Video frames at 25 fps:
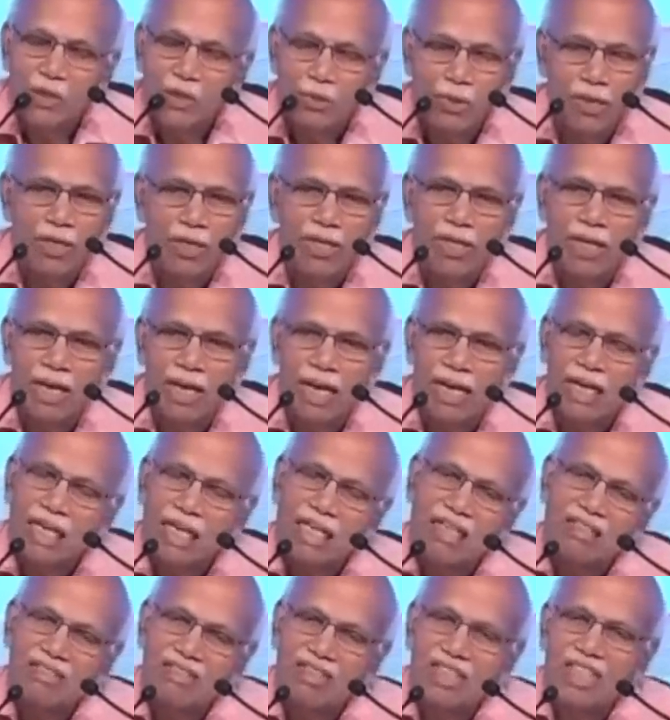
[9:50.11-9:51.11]
at least reach
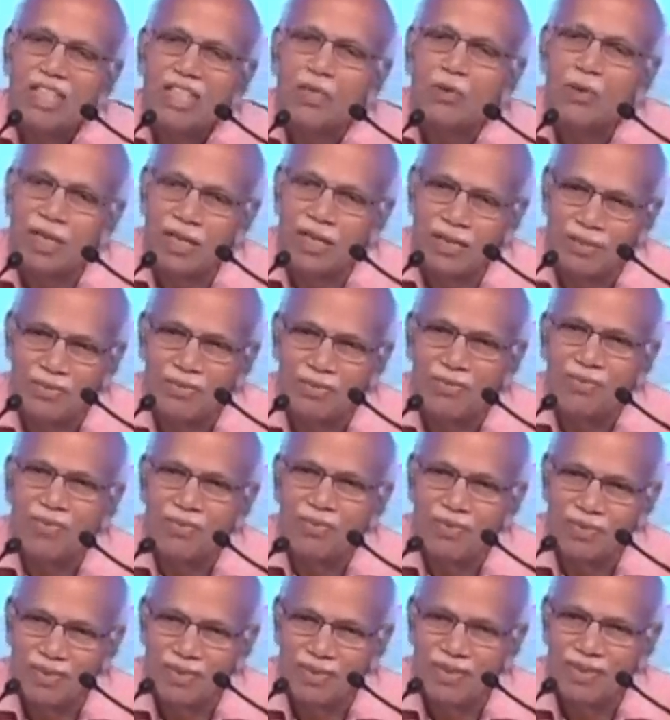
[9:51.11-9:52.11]
one.
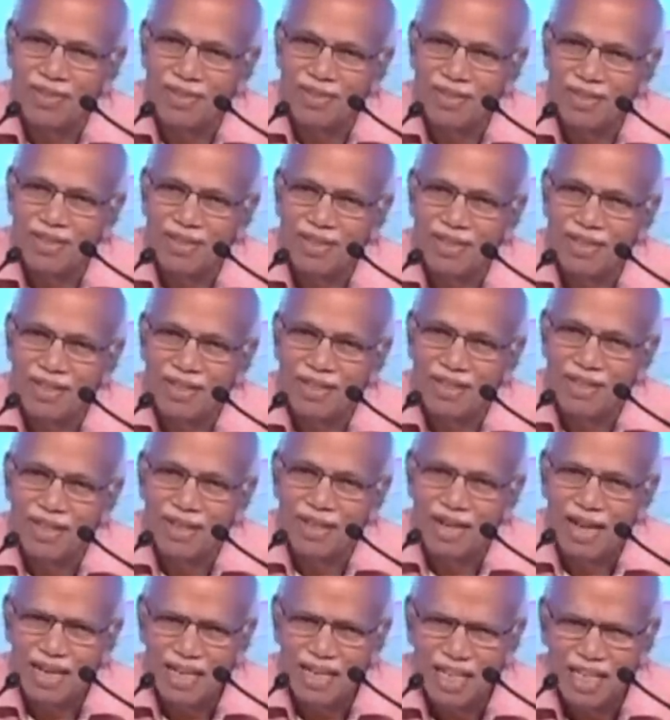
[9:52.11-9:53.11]
At least
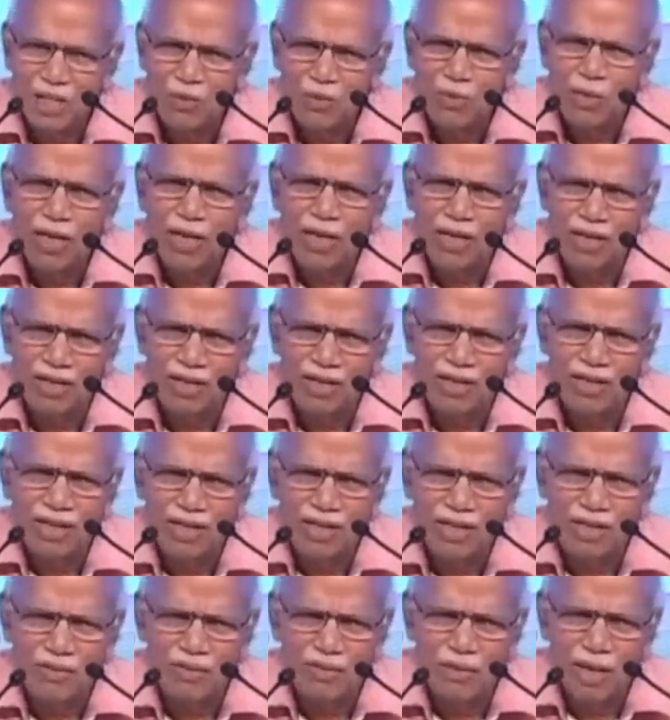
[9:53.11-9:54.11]
one. One
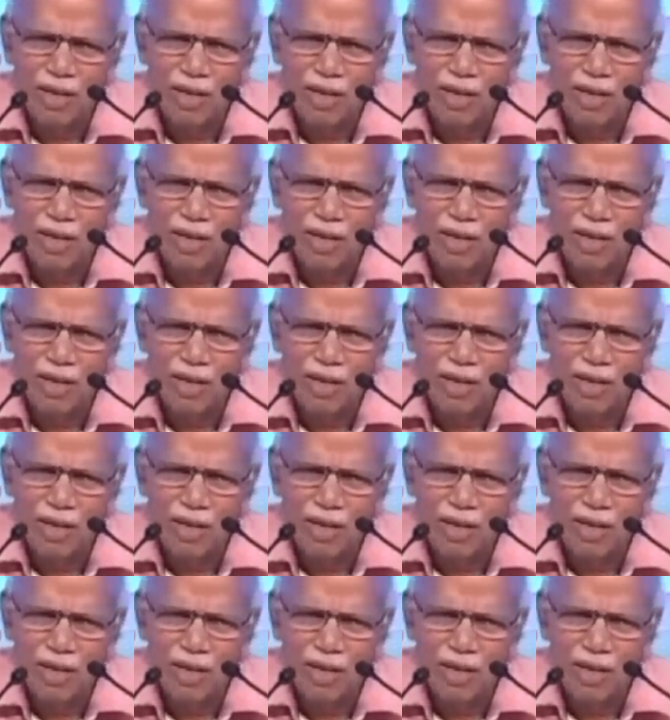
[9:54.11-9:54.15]
life.